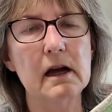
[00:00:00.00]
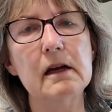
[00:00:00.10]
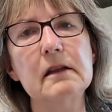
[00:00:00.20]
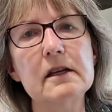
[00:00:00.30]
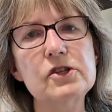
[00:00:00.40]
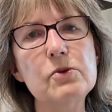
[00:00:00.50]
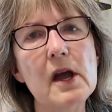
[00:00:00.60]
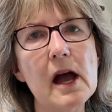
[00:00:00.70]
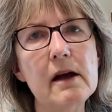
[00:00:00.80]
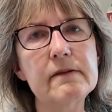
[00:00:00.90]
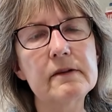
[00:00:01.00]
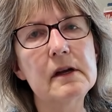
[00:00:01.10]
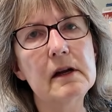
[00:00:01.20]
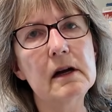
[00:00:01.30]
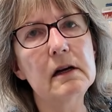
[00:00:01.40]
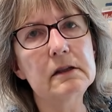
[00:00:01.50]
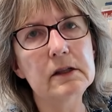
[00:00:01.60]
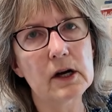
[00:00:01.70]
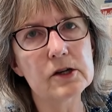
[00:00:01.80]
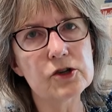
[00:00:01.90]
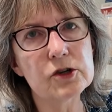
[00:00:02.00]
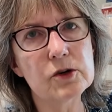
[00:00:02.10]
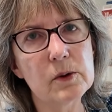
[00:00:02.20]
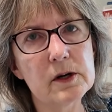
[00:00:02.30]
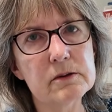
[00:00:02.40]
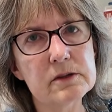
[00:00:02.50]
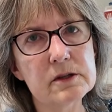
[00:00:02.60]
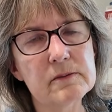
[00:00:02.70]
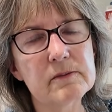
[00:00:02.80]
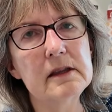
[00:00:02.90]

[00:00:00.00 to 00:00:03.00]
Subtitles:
Unless you have a larger quilt,